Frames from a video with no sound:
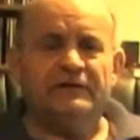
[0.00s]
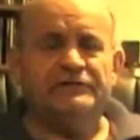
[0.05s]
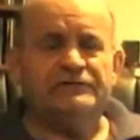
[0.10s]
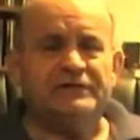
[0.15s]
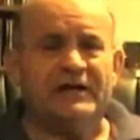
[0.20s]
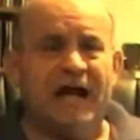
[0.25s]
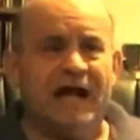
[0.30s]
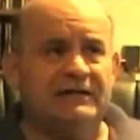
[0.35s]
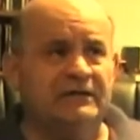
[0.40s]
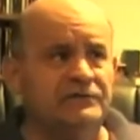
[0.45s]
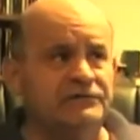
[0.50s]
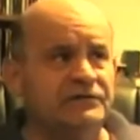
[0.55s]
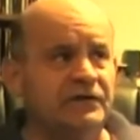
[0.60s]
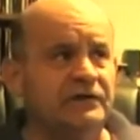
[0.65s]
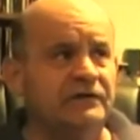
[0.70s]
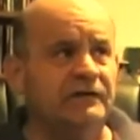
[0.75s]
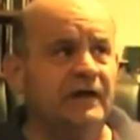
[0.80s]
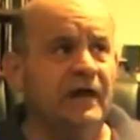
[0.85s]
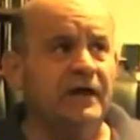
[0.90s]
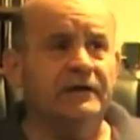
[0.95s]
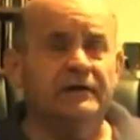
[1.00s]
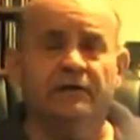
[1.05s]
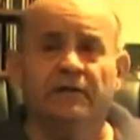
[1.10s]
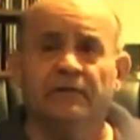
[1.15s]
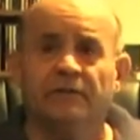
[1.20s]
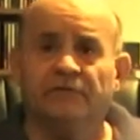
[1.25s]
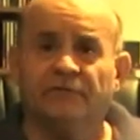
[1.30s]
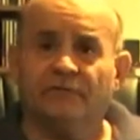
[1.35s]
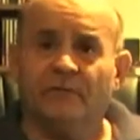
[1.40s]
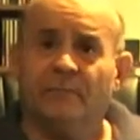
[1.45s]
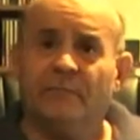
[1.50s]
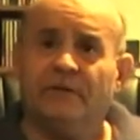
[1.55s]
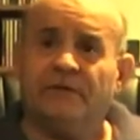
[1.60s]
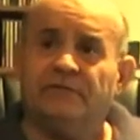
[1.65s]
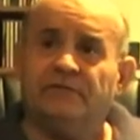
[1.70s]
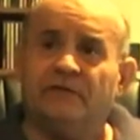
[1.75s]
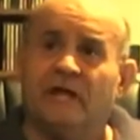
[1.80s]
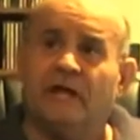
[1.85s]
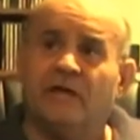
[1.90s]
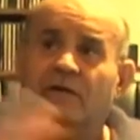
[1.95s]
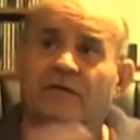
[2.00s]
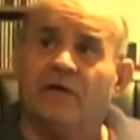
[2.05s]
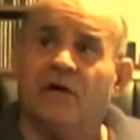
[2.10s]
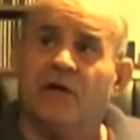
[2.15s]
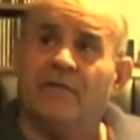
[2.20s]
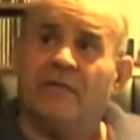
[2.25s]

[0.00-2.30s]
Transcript: challenging than somebody taking on